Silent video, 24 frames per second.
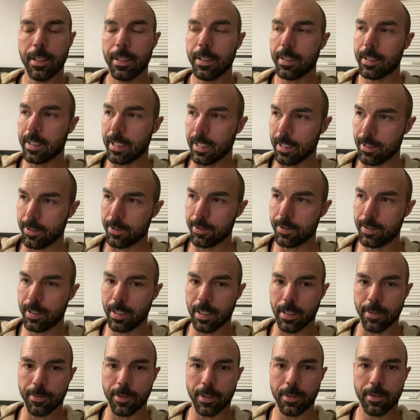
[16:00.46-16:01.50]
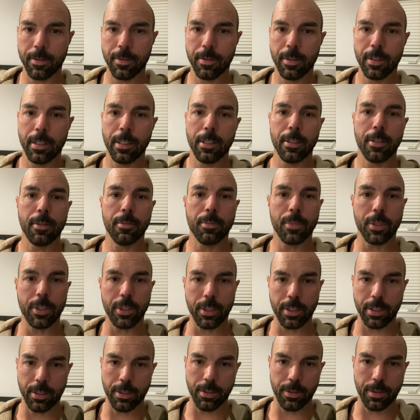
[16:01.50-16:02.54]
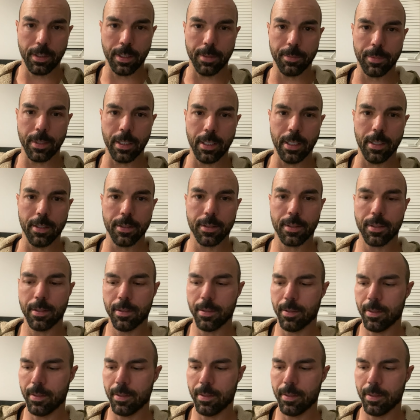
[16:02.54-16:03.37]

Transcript: Can't use the oven, but you can do something else.